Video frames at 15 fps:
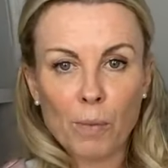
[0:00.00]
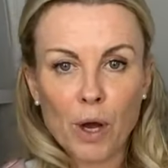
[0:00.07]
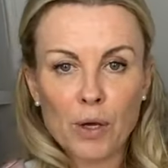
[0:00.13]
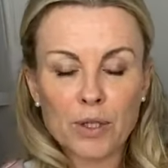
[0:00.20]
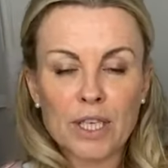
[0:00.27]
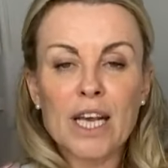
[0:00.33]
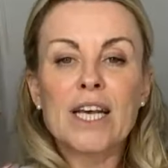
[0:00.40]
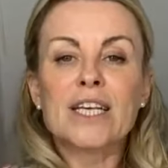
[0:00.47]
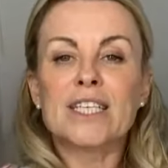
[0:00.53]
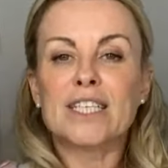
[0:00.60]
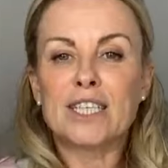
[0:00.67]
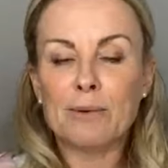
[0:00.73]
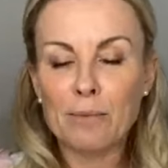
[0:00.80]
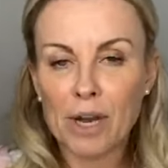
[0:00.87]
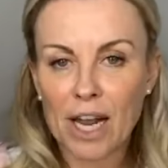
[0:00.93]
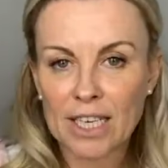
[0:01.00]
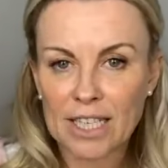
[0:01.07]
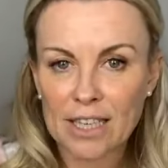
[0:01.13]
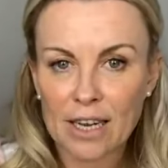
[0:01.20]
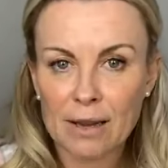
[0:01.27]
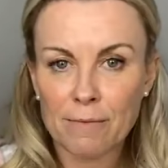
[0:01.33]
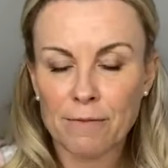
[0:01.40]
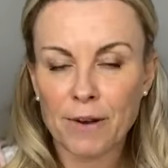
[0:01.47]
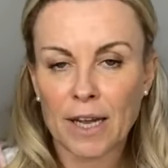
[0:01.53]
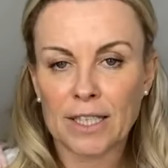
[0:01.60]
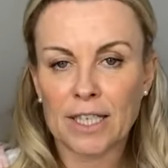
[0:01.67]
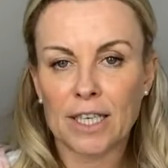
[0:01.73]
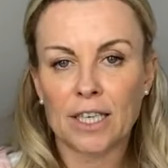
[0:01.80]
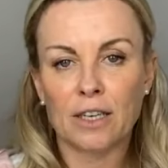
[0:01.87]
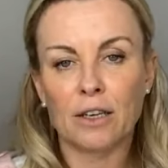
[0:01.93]
bones, stimulating the
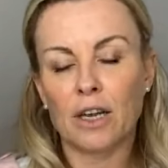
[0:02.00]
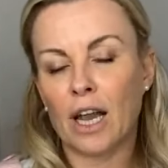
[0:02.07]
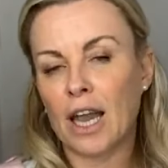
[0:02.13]
lymphatic,